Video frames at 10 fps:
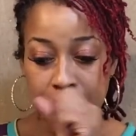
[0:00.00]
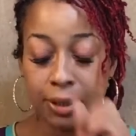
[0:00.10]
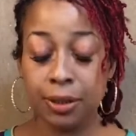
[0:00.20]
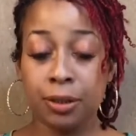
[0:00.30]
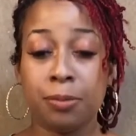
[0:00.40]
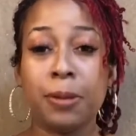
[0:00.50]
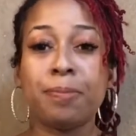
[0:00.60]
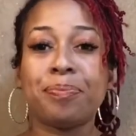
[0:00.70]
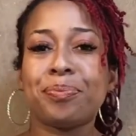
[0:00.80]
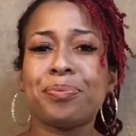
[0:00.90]
Excuse me.
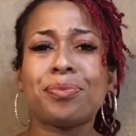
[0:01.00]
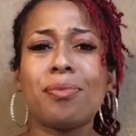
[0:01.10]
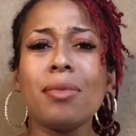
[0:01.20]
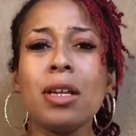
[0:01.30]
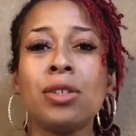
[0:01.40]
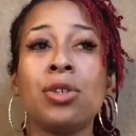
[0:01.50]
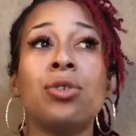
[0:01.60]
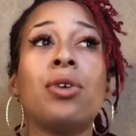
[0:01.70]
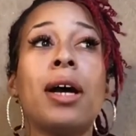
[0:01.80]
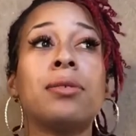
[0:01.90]
So
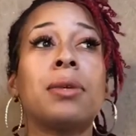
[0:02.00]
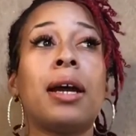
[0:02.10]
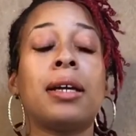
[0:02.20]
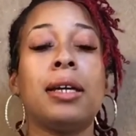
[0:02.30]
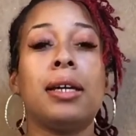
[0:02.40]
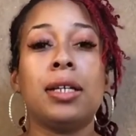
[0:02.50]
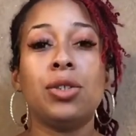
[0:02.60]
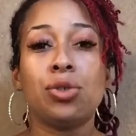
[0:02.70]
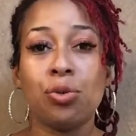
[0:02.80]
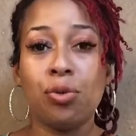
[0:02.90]
you guys, when I get
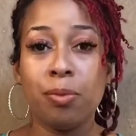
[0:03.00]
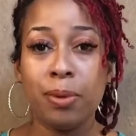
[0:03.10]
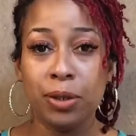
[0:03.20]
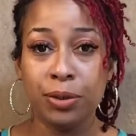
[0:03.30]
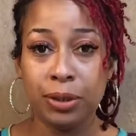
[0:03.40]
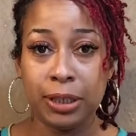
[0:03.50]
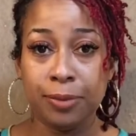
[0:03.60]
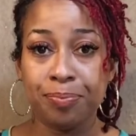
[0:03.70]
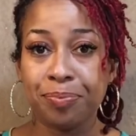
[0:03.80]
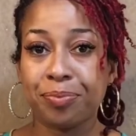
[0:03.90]
into the
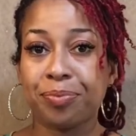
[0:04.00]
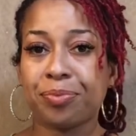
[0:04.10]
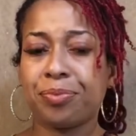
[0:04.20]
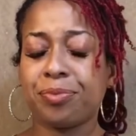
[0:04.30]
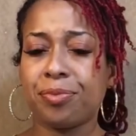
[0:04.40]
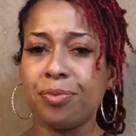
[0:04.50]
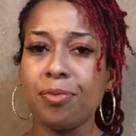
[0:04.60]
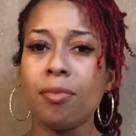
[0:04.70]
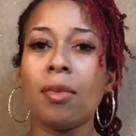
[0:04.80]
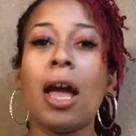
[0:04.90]
building,
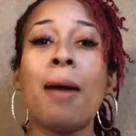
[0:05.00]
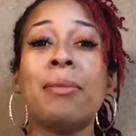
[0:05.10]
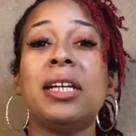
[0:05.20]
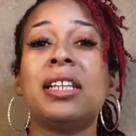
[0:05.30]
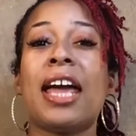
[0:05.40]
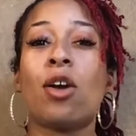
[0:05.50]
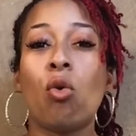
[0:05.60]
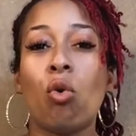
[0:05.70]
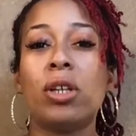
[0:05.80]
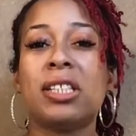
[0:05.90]
I mean, like
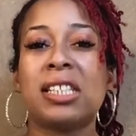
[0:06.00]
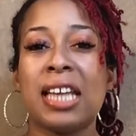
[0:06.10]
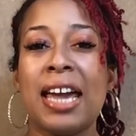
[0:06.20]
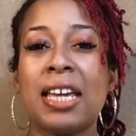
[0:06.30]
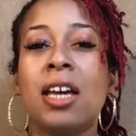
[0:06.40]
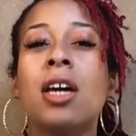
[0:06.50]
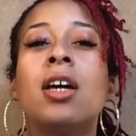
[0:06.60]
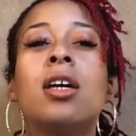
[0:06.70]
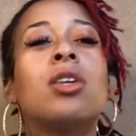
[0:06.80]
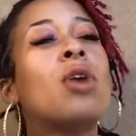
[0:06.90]
on site,
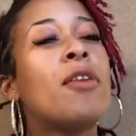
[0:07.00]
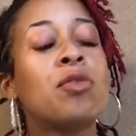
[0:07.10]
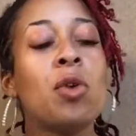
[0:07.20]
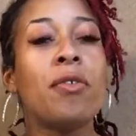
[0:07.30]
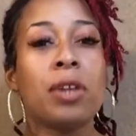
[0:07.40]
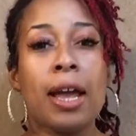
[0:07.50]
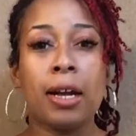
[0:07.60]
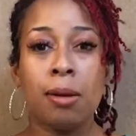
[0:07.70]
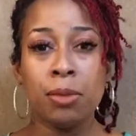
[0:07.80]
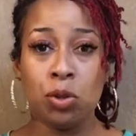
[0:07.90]
have you ever like
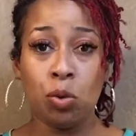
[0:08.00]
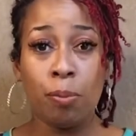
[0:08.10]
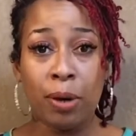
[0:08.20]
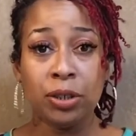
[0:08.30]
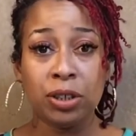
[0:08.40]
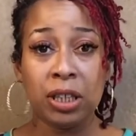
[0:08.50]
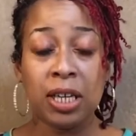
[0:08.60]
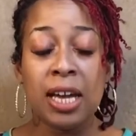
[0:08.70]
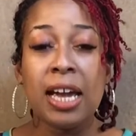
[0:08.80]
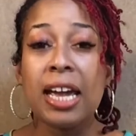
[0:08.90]
come into a
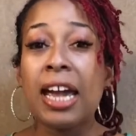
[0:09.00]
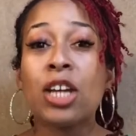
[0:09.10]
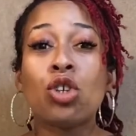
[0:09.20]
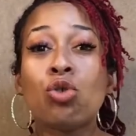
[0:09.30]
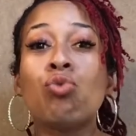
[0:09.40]
person and